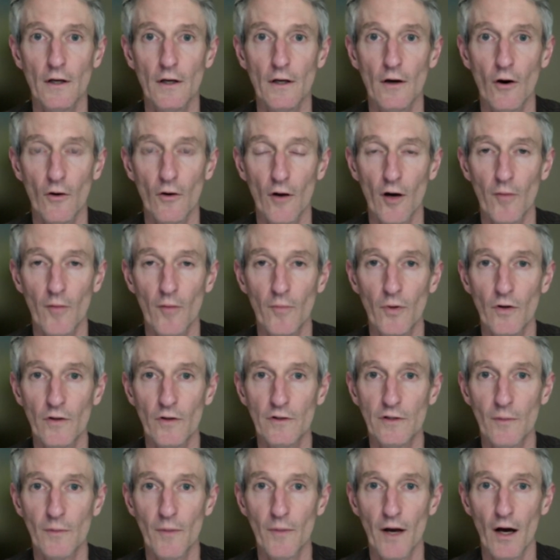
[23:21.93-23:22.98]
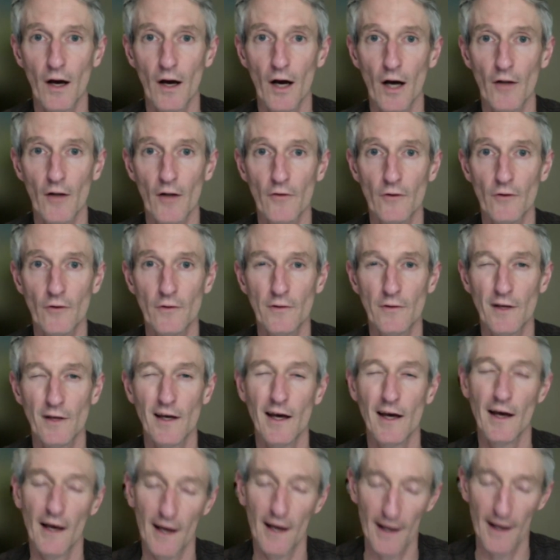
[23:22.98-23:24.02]
on our books about 180
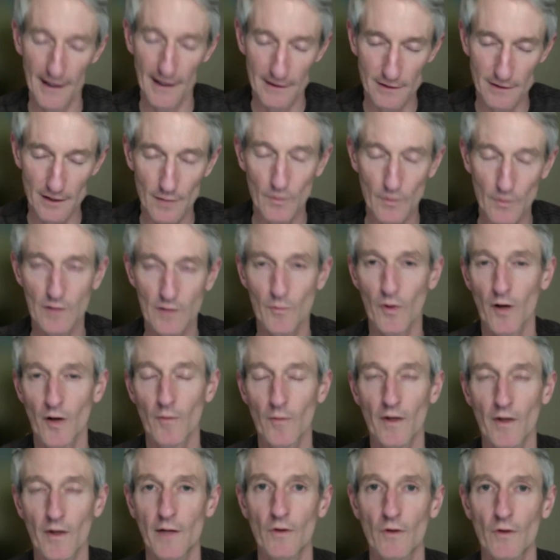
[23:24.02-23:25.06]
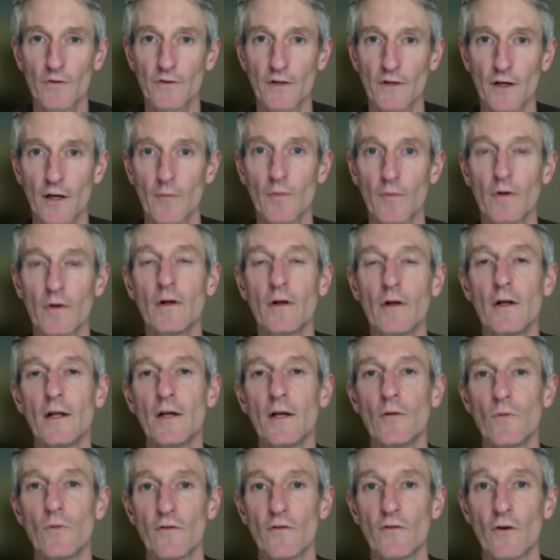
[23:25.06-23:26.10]
of them in department at any one time.
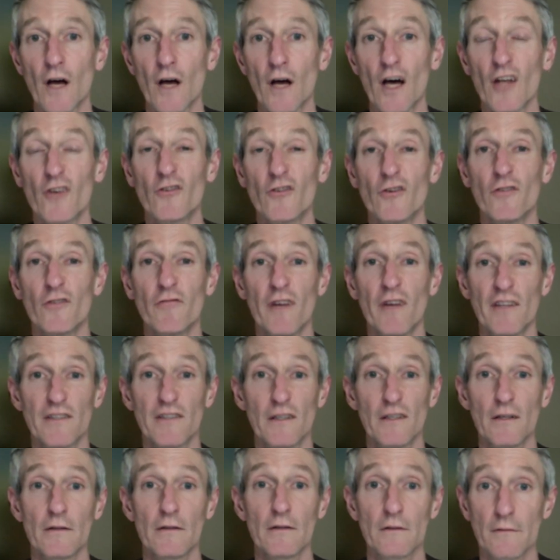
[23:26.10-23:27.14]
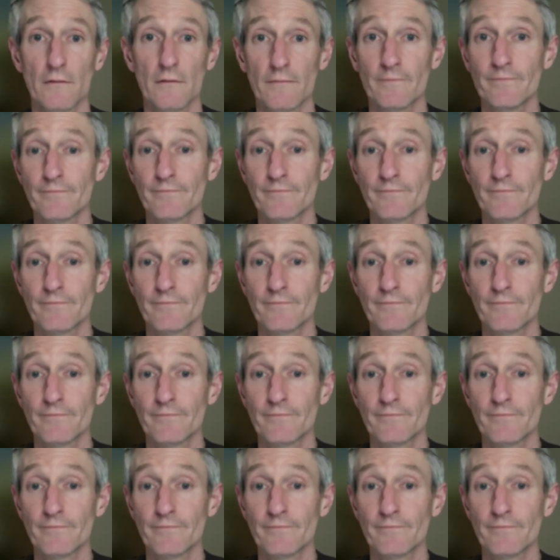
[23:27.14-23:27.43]
We've got 100 residents,